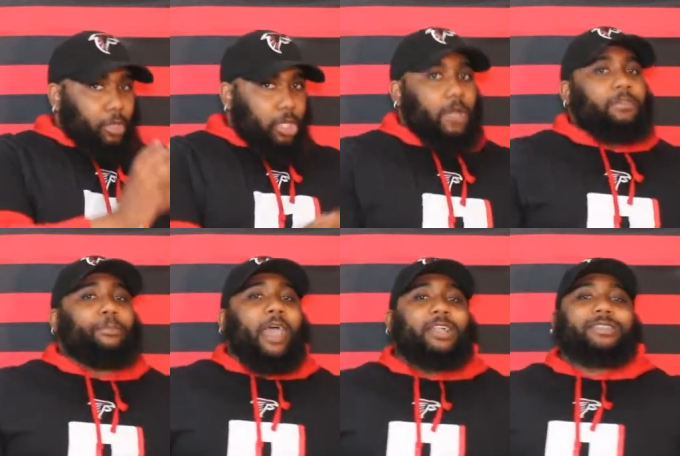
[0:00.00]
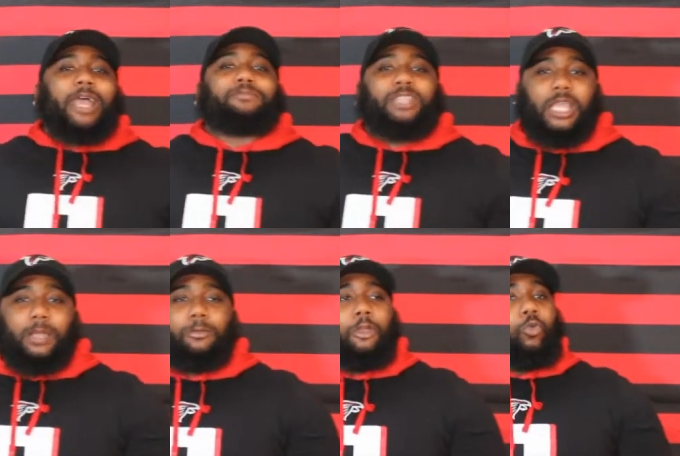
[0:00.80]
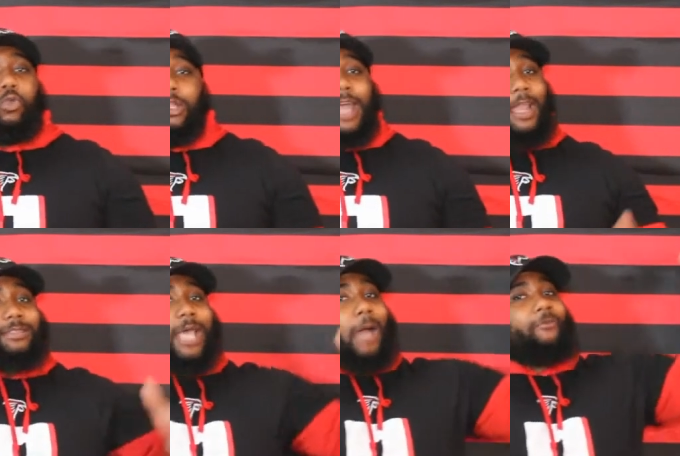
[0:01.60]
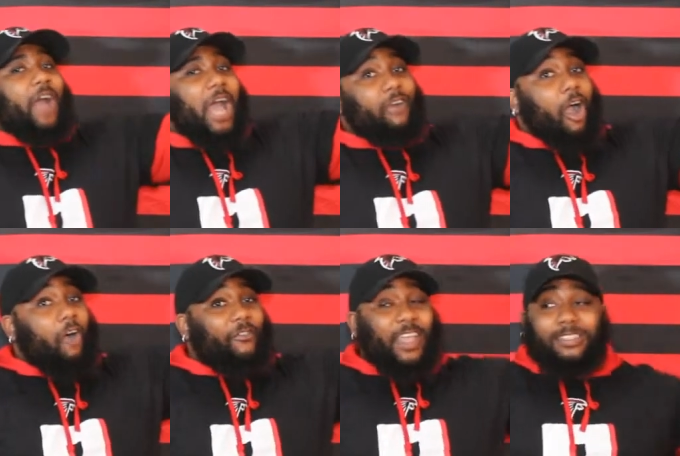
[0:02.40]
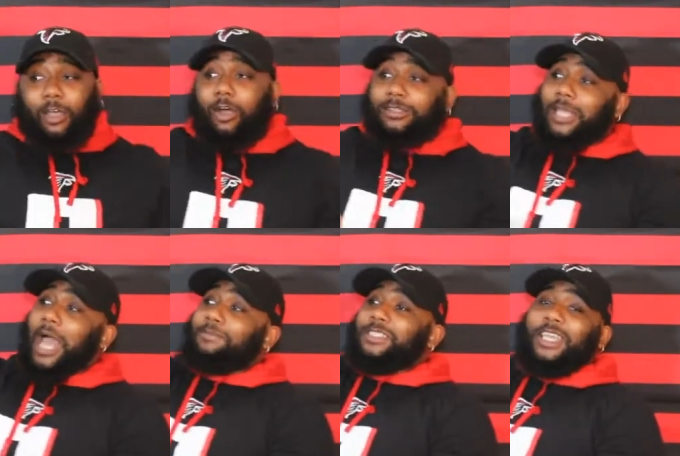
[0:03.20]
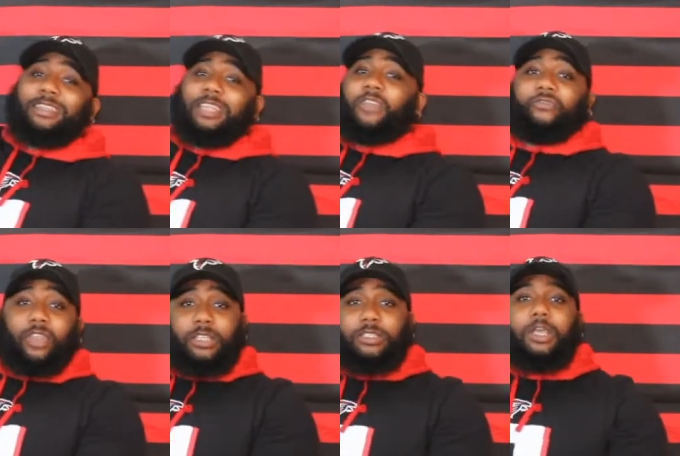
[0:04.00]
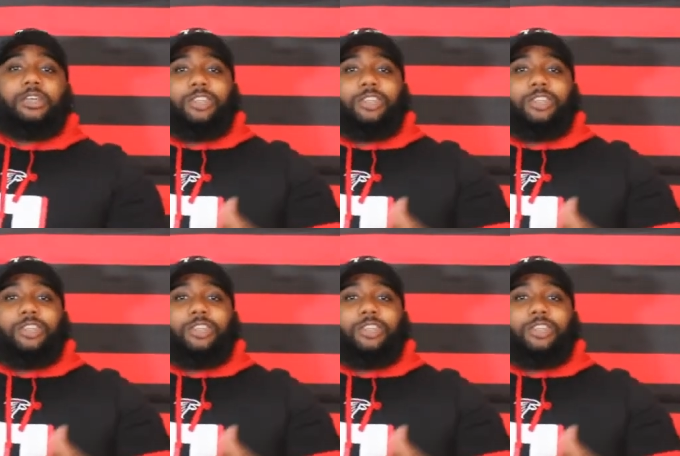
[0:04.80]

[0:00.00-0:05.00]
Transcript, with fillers: middle of the pack type team. We are not a top five offense or a top ten defense.